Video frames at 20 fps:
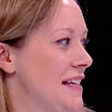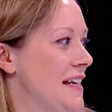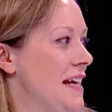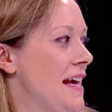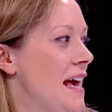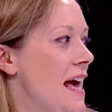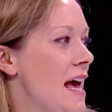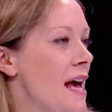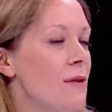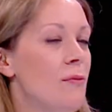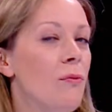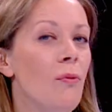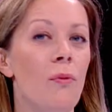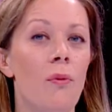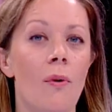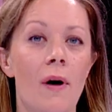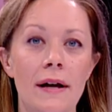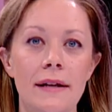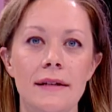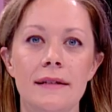Mm -hmm. And
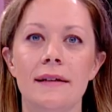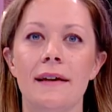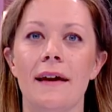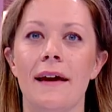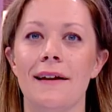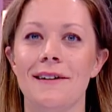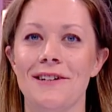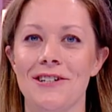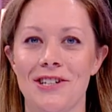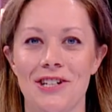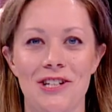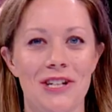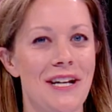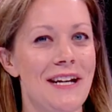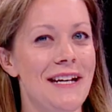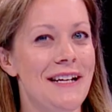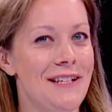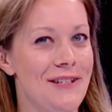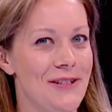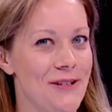what can
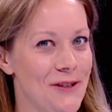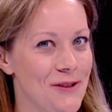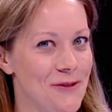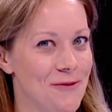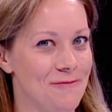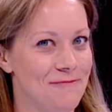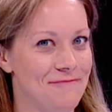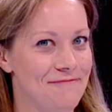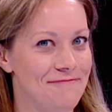she do?